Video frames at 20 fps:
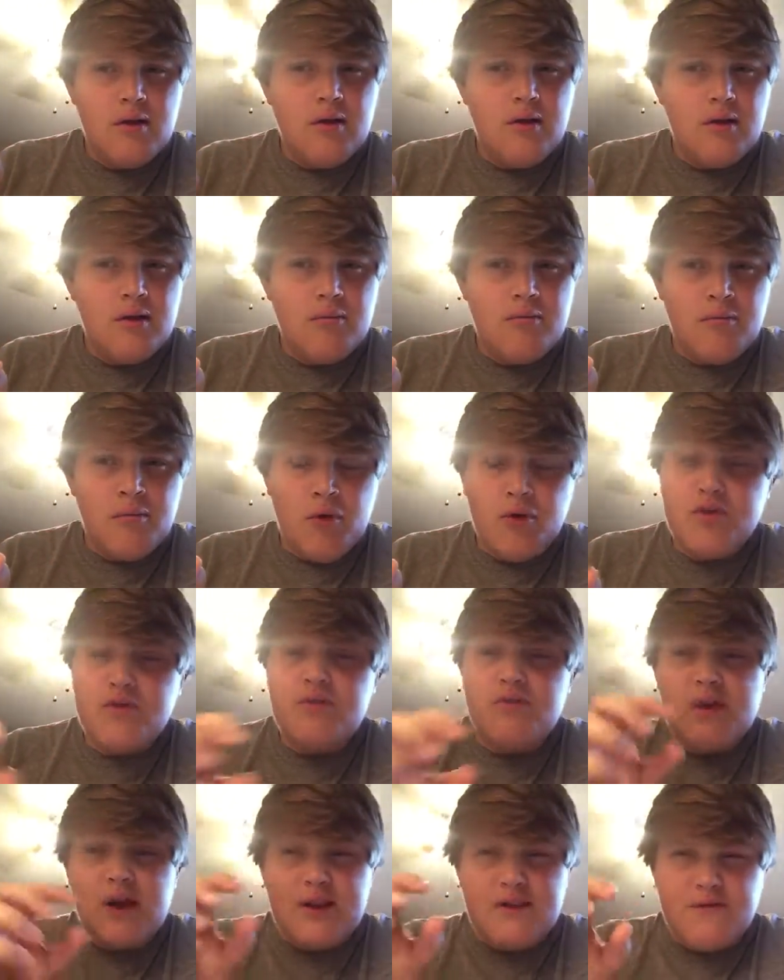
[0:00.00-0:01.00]
uh, most
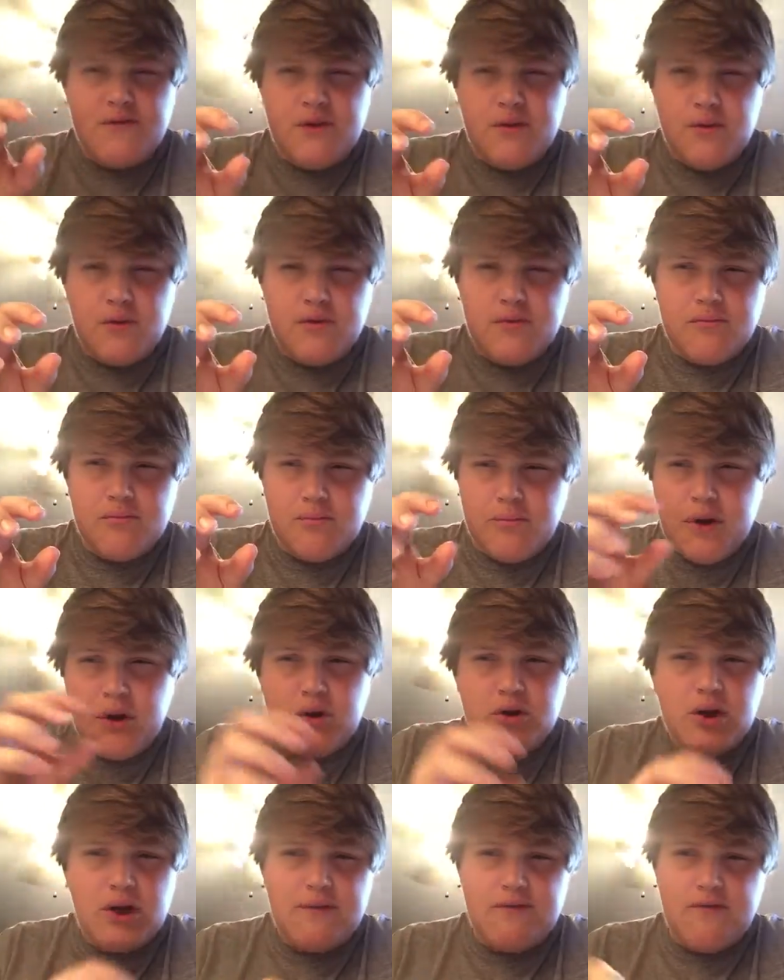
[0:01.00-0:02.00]
philosophy would
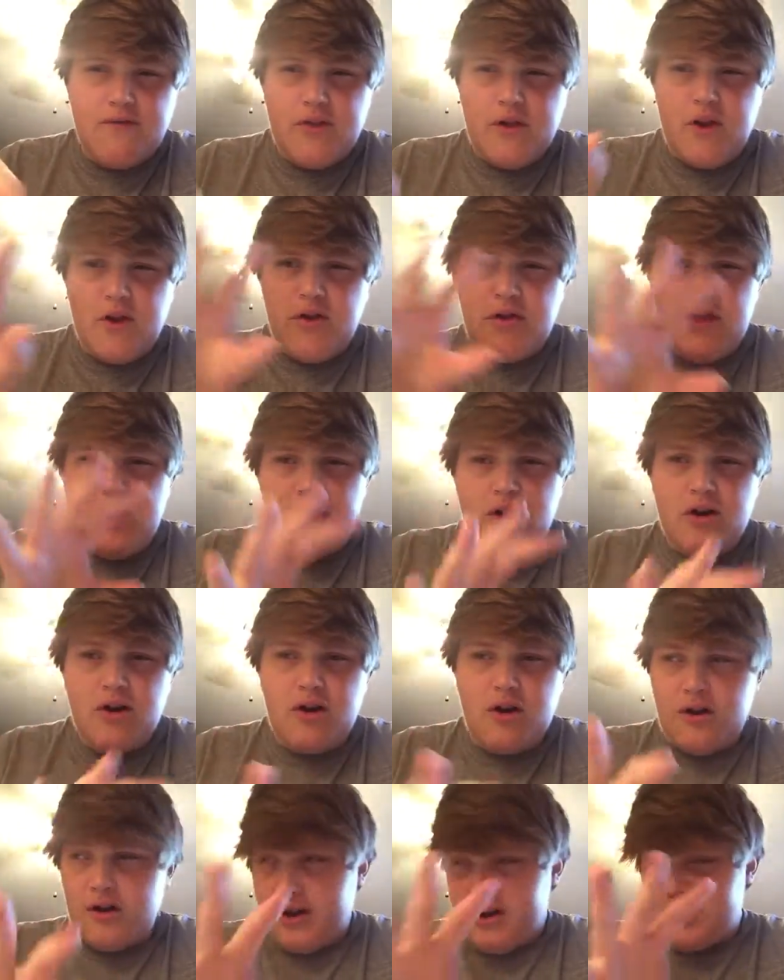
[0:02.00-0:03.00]
build off of the, the
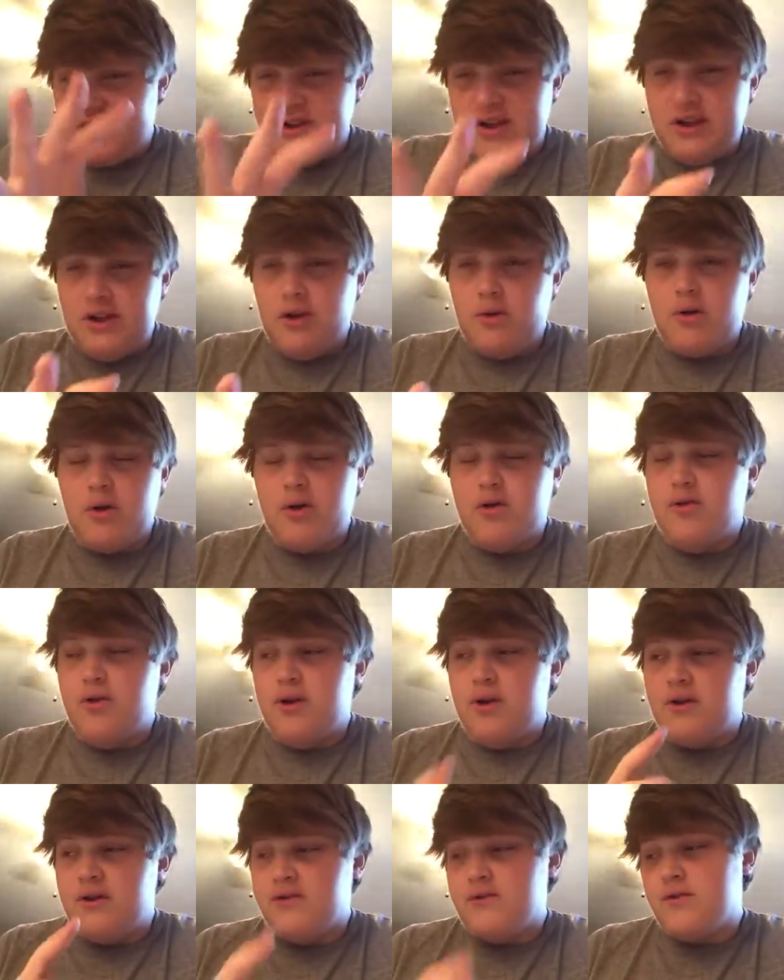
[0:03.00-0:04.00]
Cartesian ego,
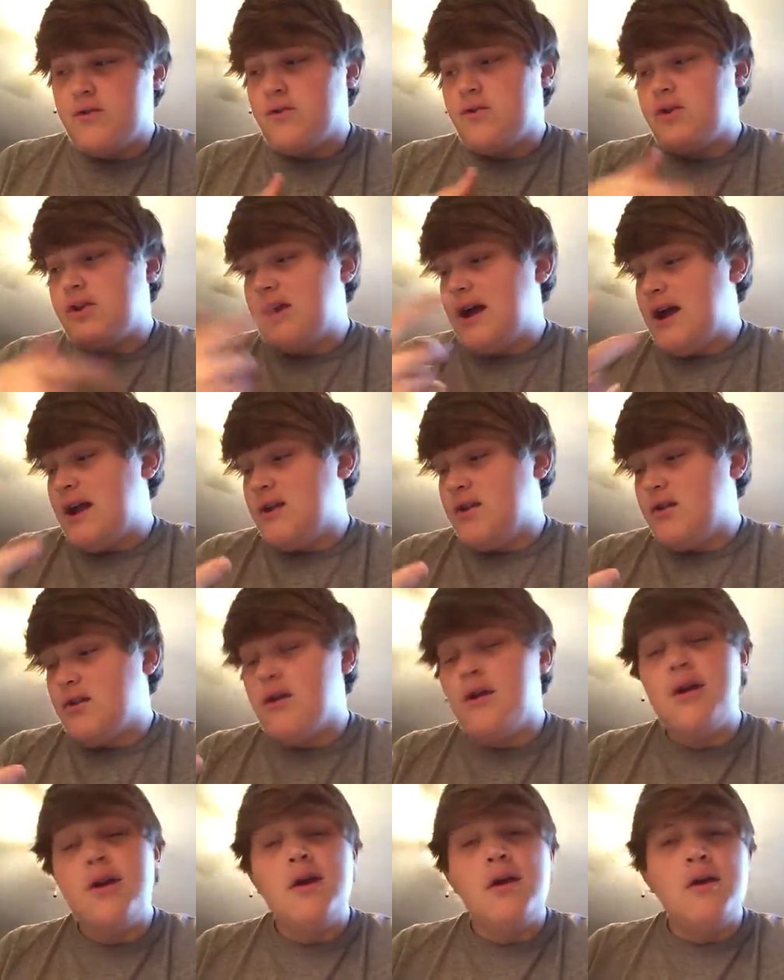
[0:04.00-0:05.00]
including Husserl and
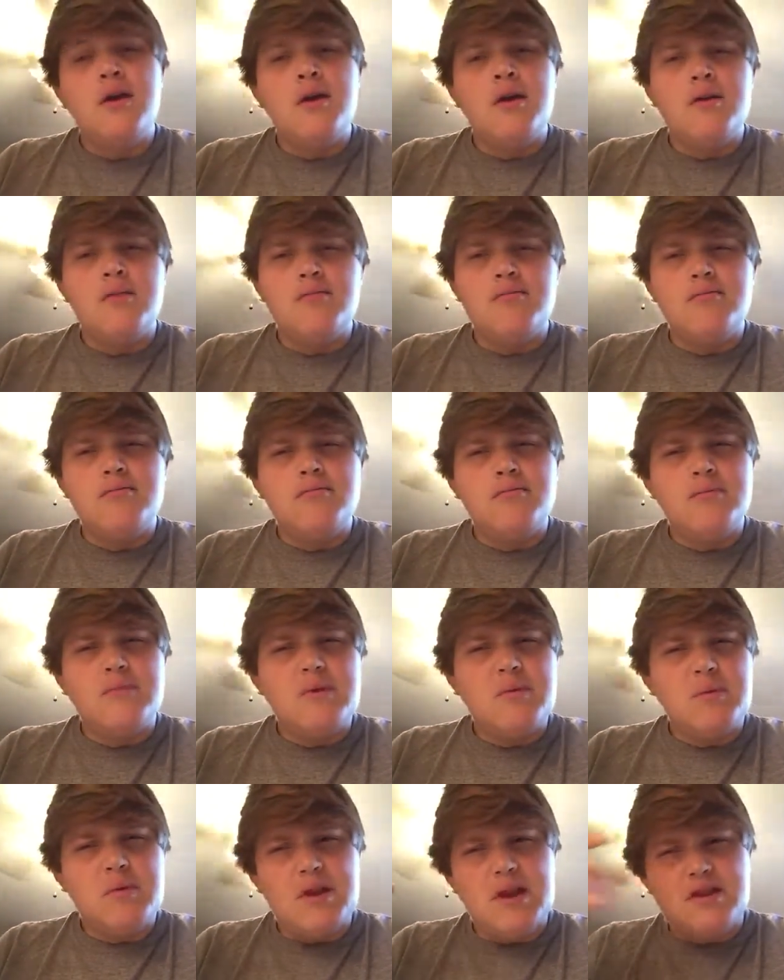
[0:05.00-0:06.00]
Heidegger,
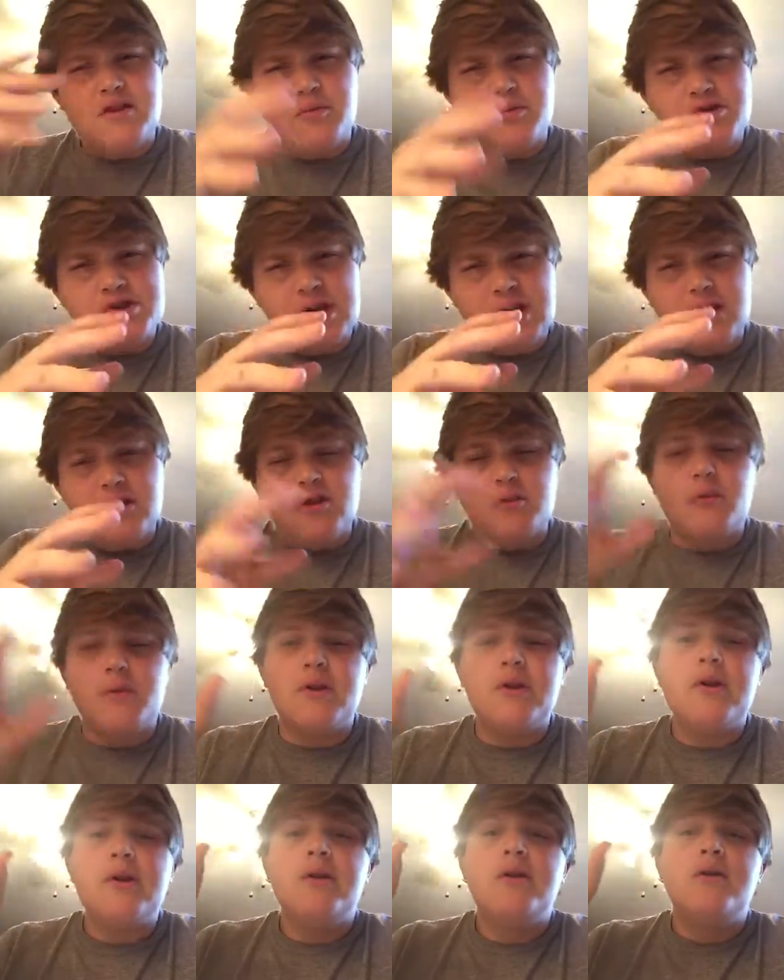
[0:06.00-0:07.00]
maybe not so much Heidegger,
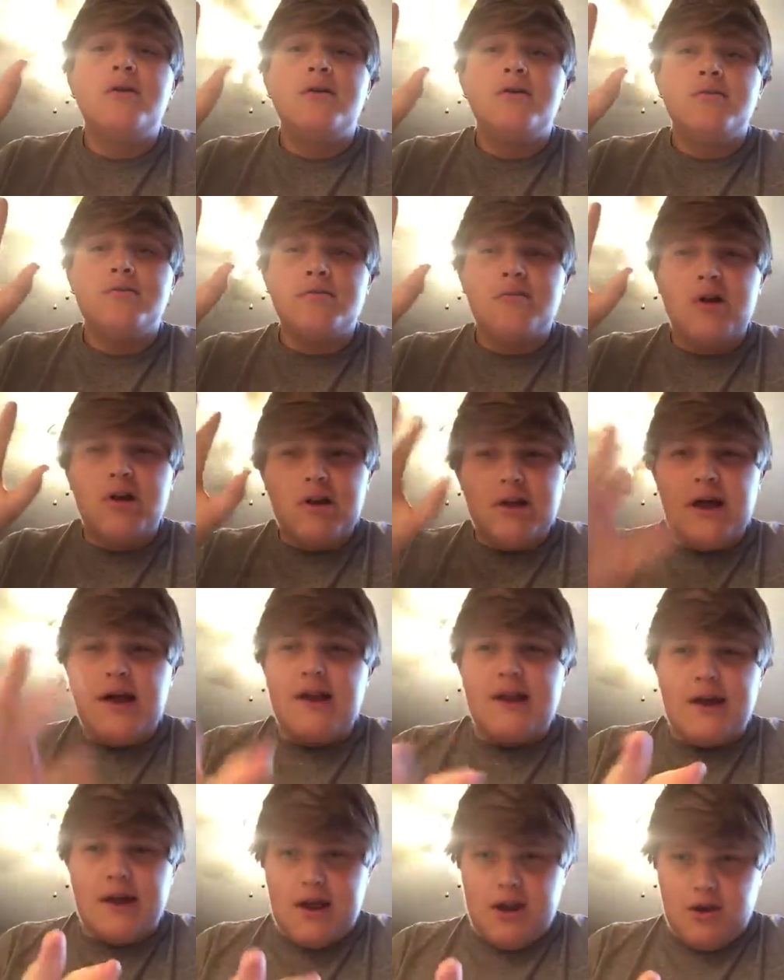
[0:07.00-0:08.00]
but a
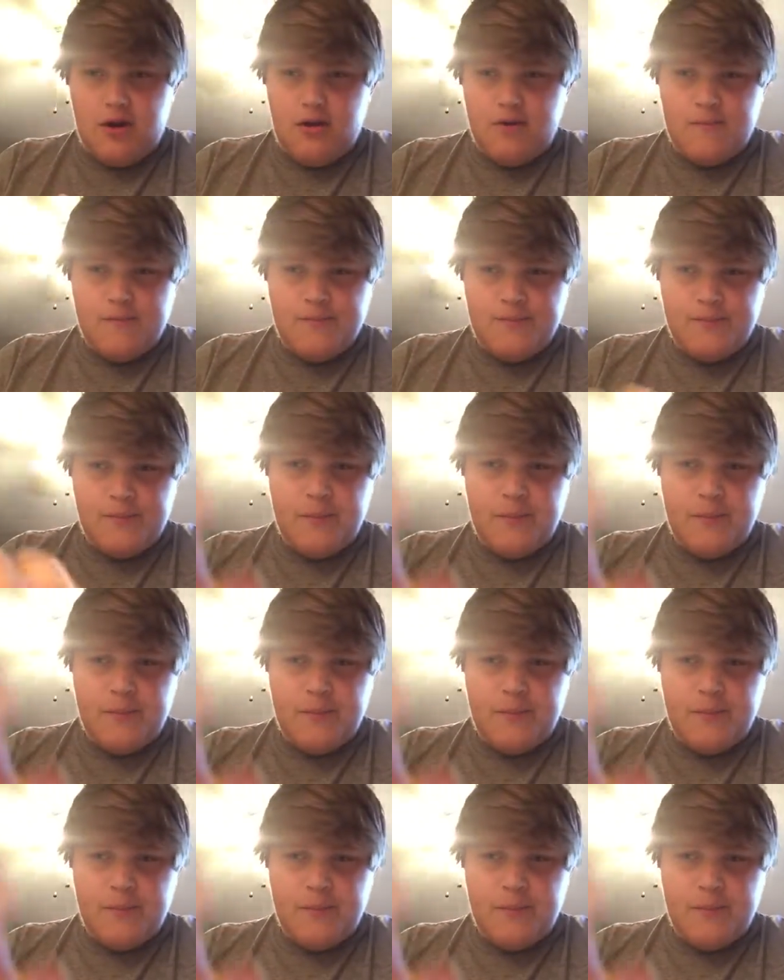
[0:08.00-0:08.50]
lot of Heidegger.